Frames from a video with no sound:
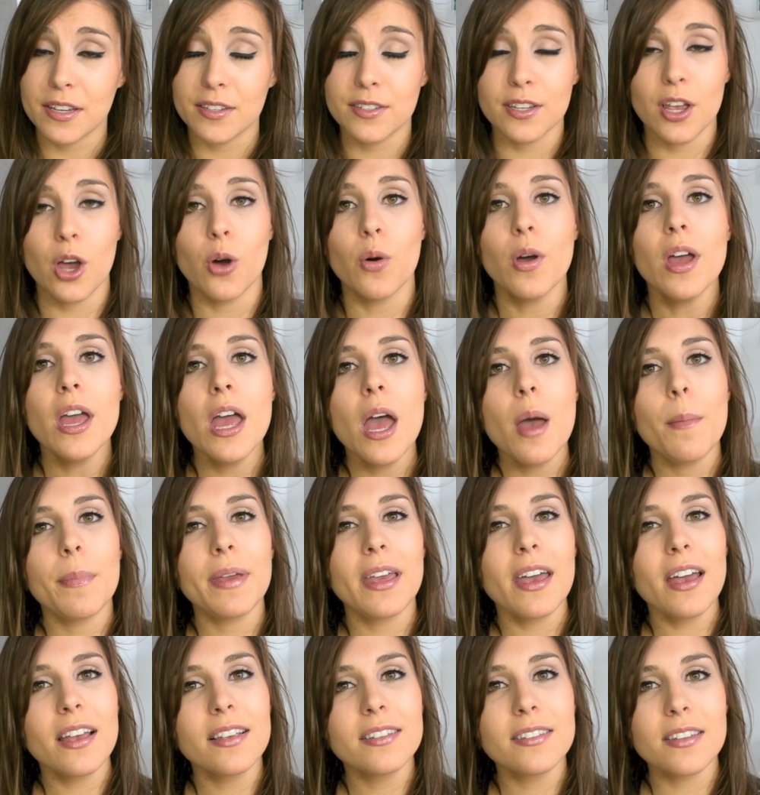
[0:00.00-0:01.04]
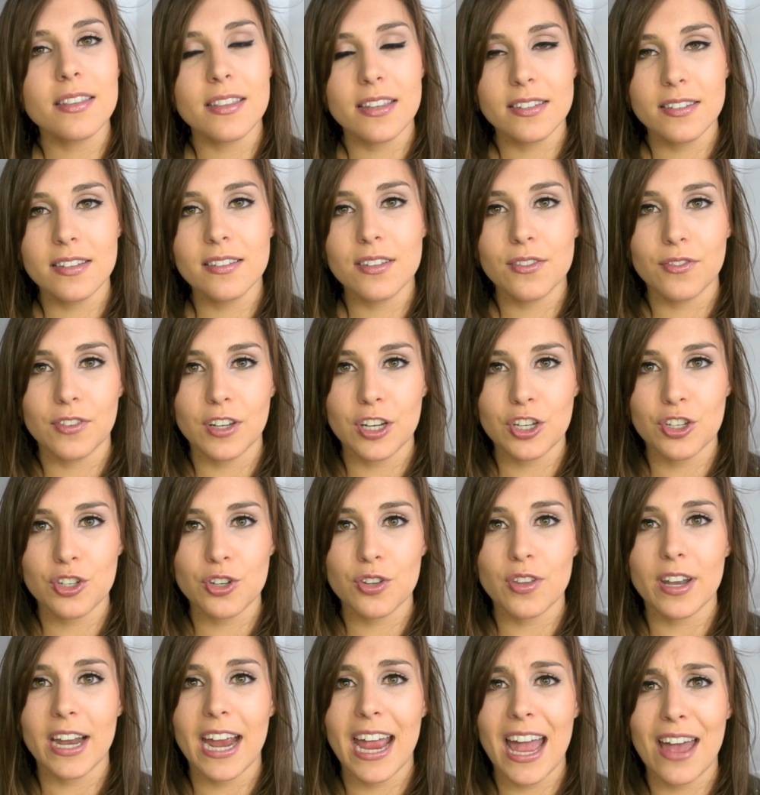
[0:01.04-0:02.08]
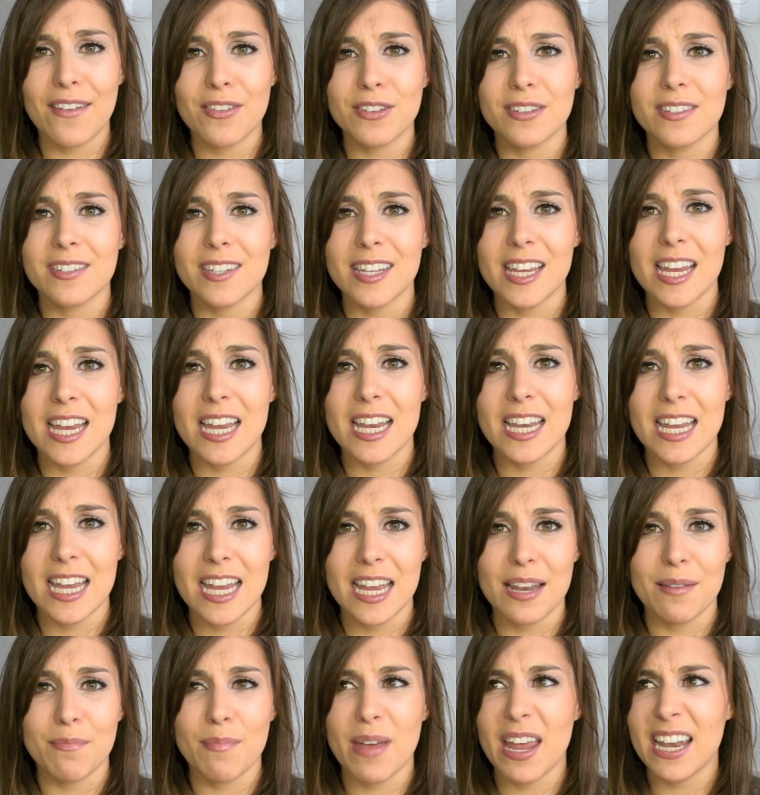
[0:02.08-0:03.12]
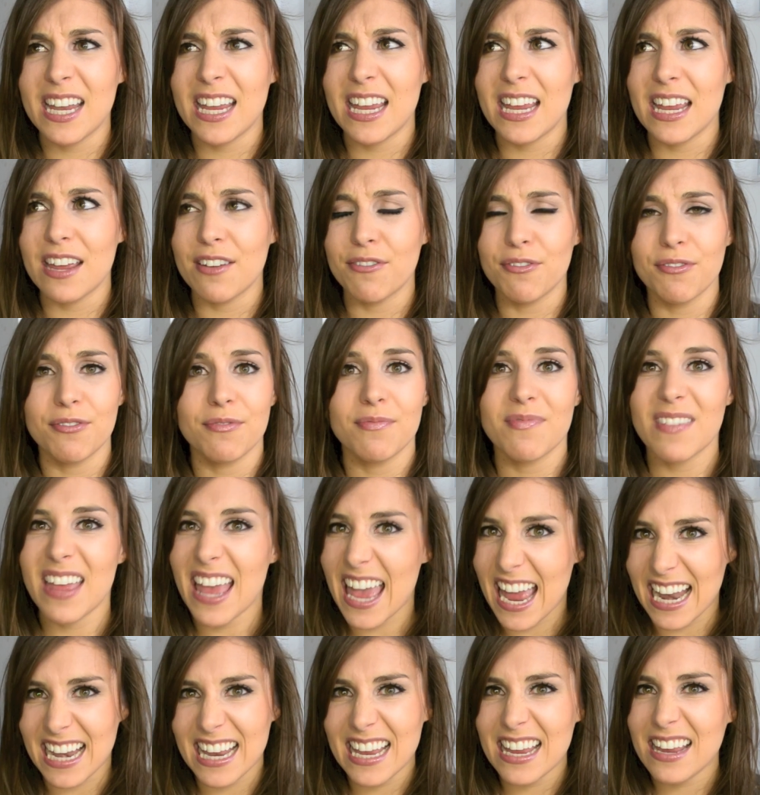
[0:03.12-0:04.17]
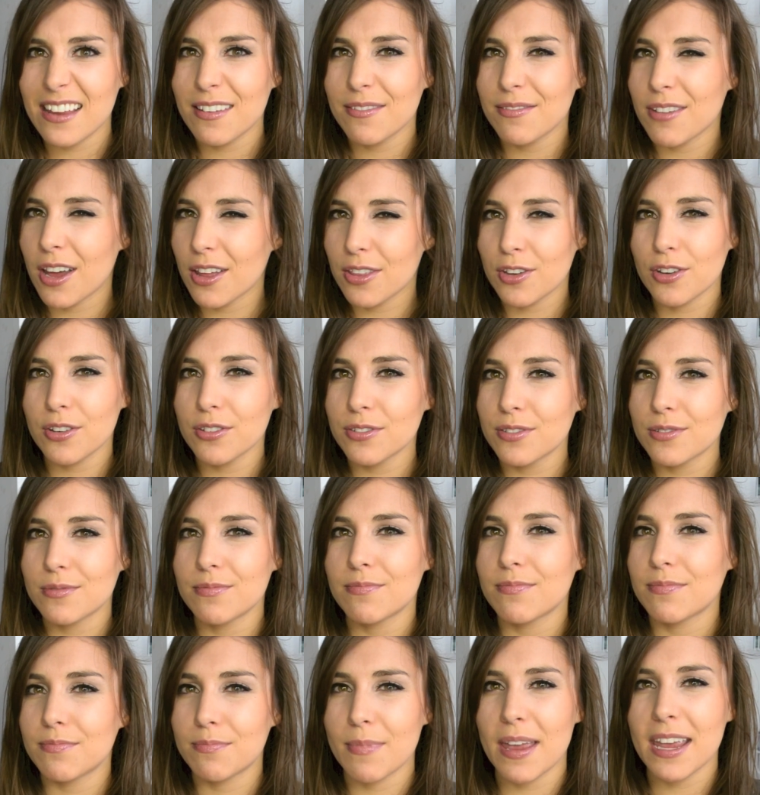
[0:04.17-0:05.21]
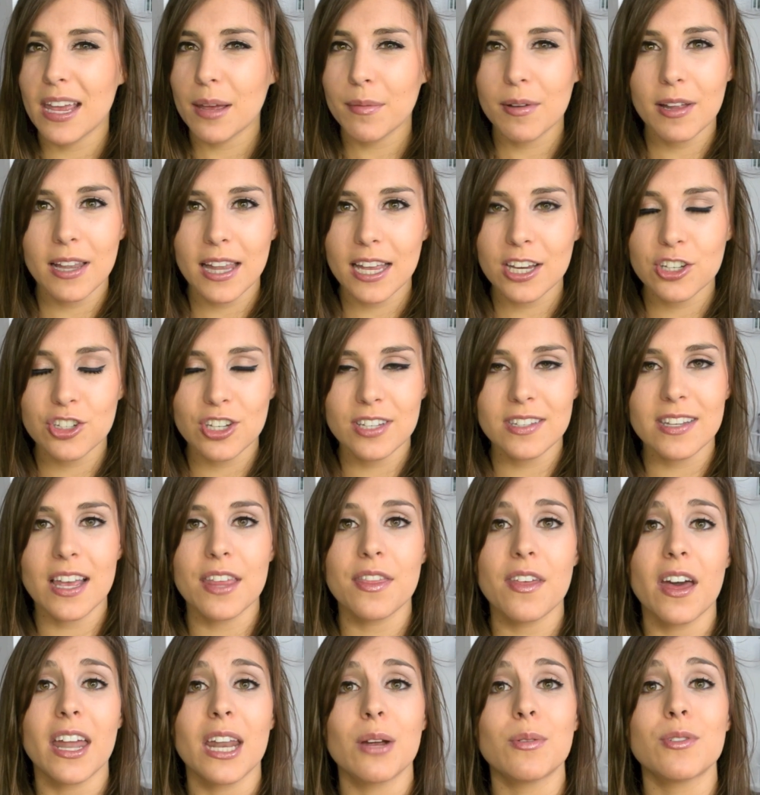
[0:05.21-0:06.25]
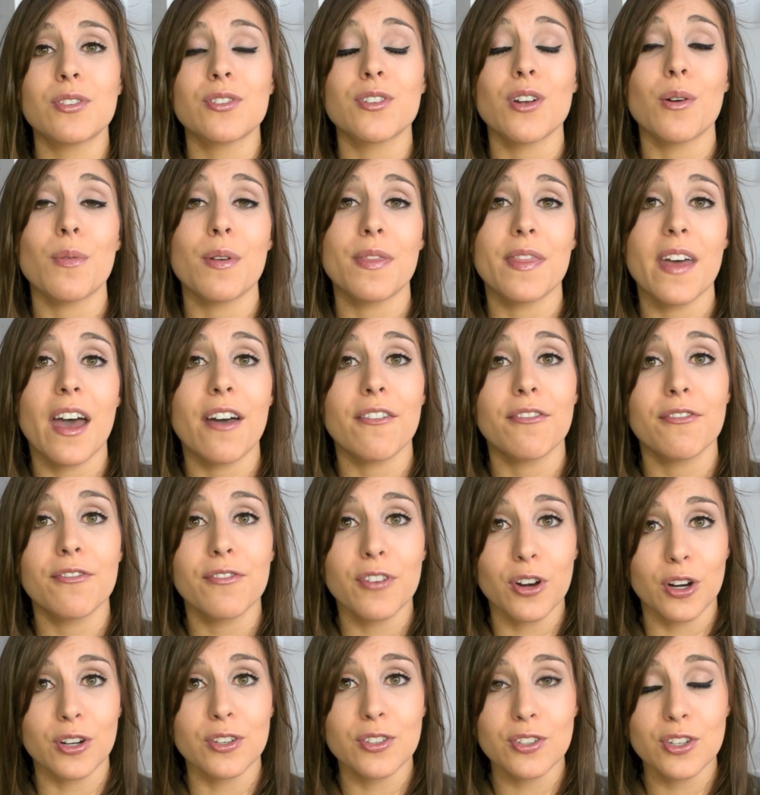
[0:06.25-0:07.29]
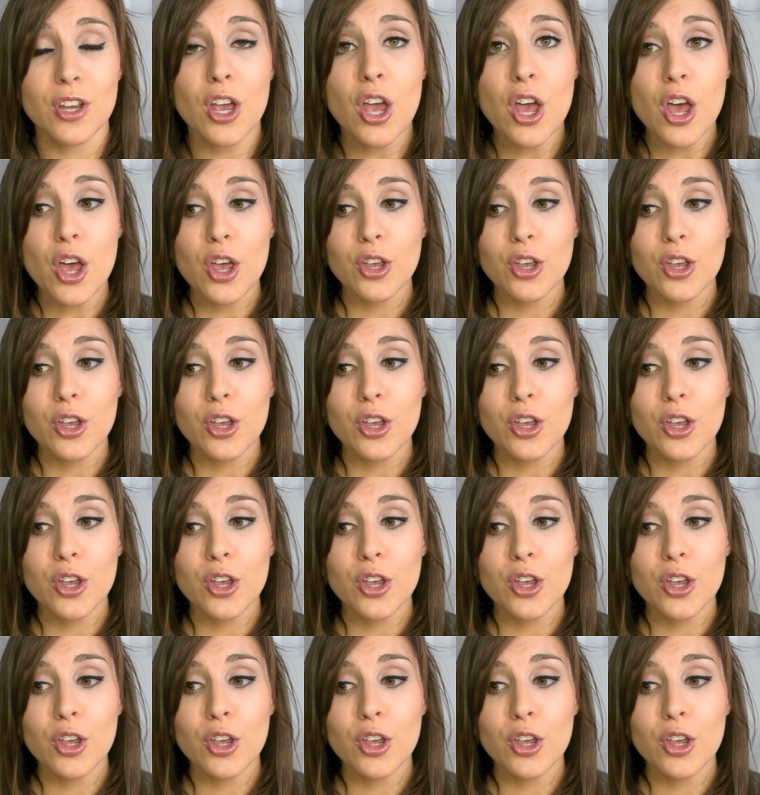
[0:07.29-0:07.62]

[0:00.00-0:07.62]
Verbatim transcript: So because this is a fixture that I haven't seen in many, if any others makeup collections, I thought I would start with that first.